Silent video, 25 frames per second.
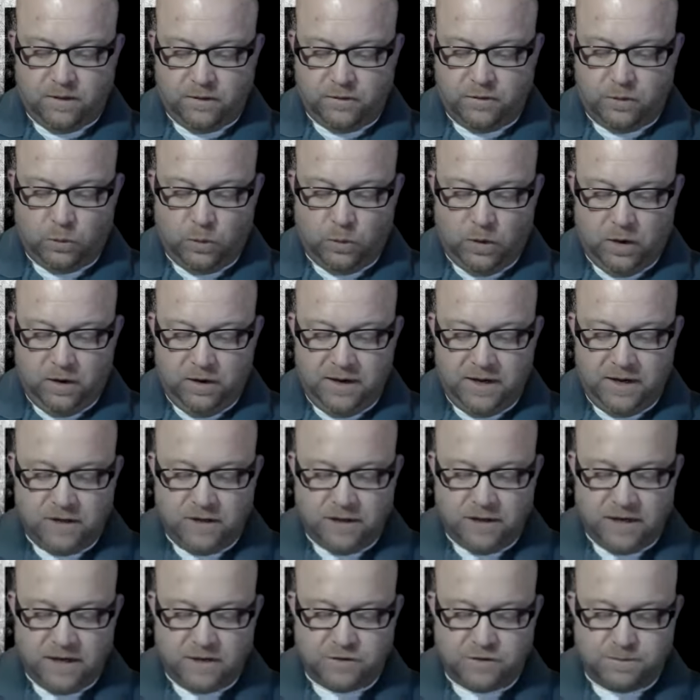The word here
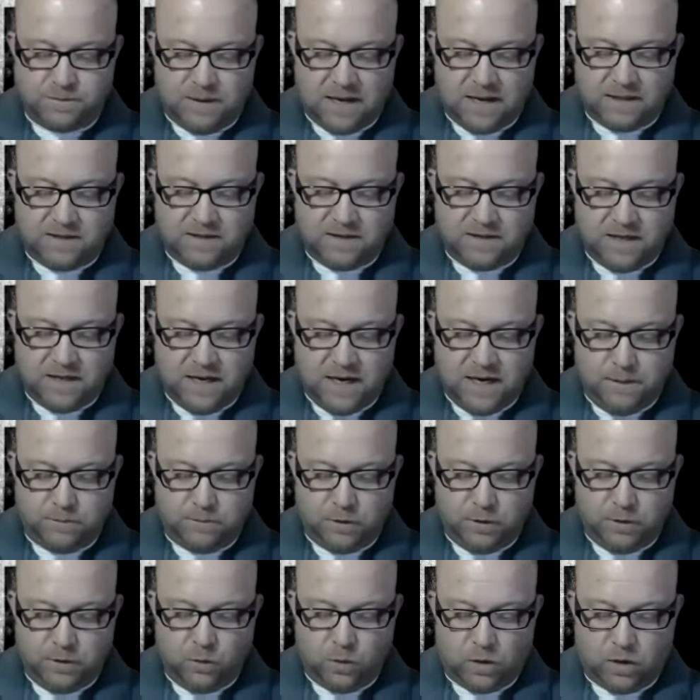goes back to the
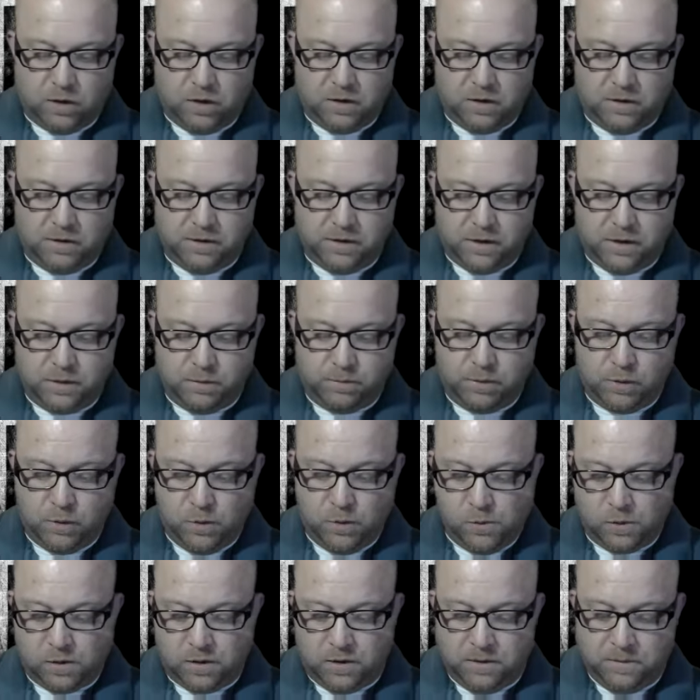Hebrew word
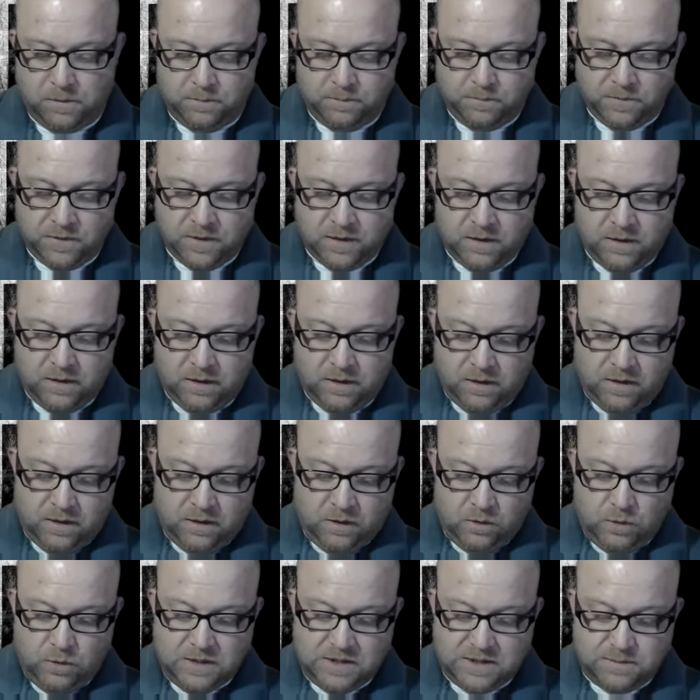kippur,
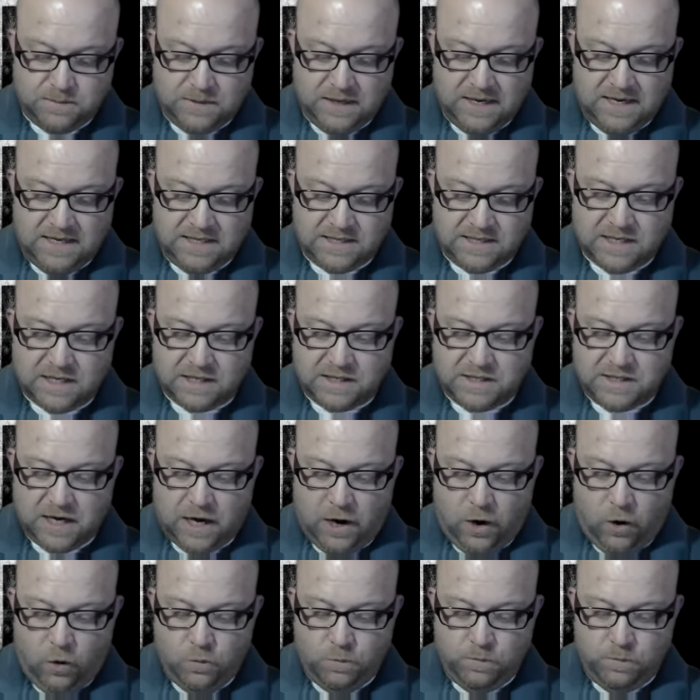which means
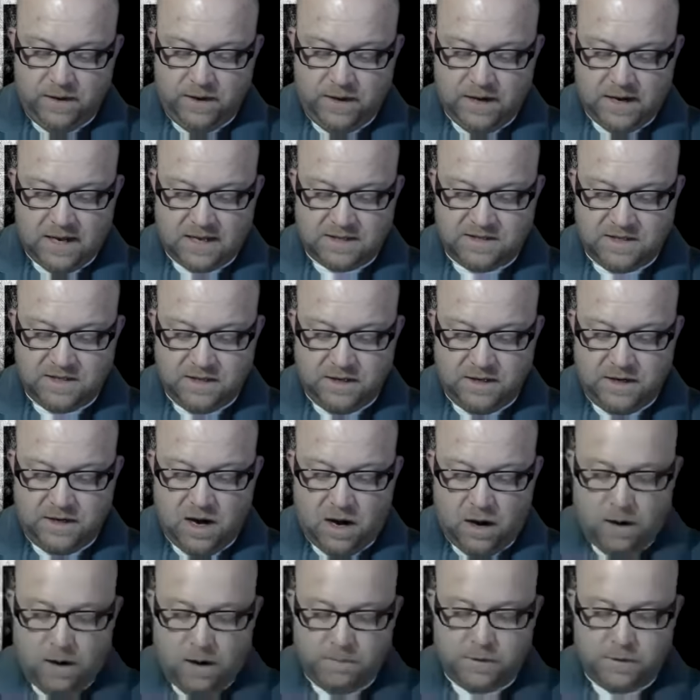atonement, as in
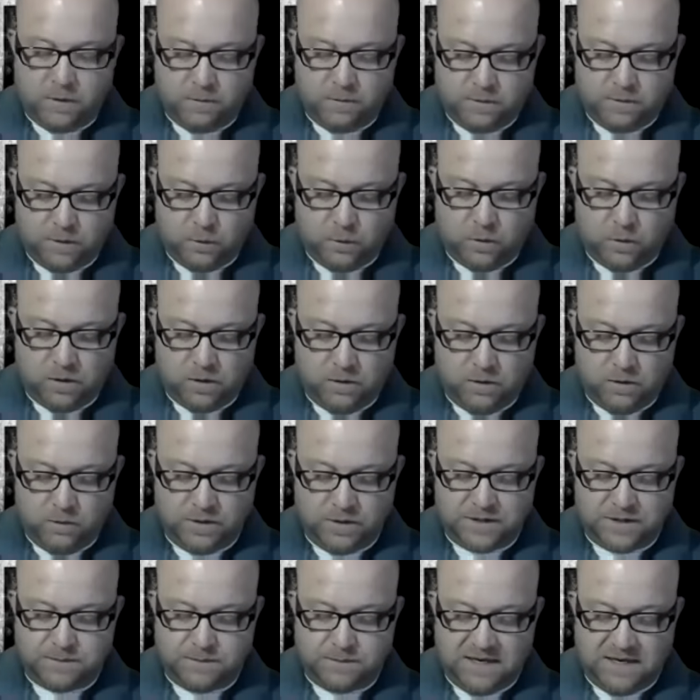Yom Kippur,
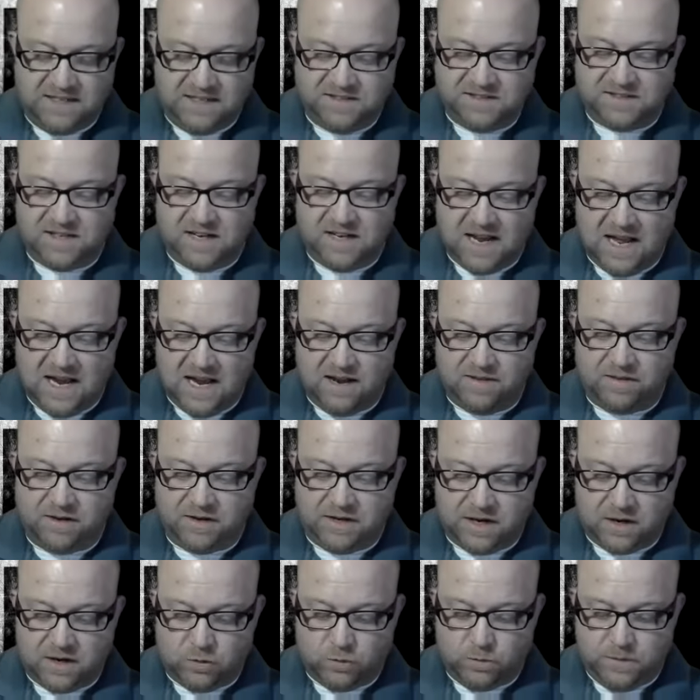which means the Day of
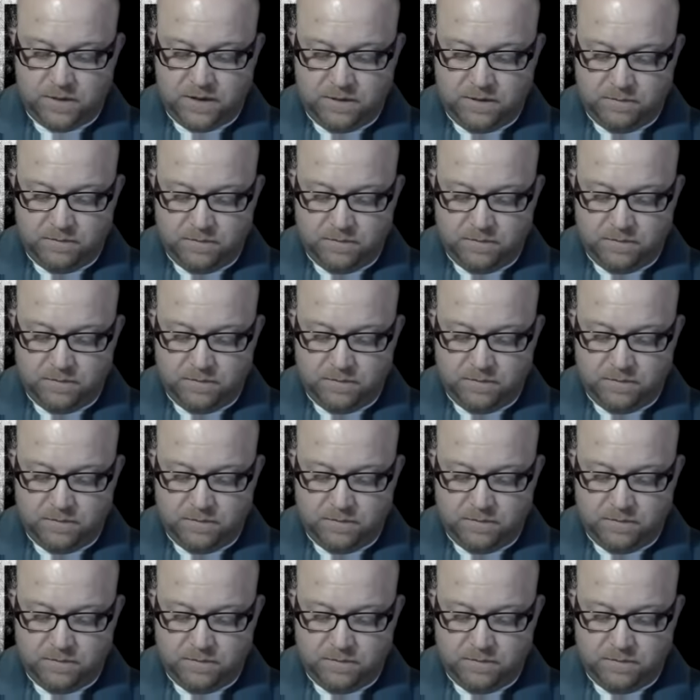Atonement.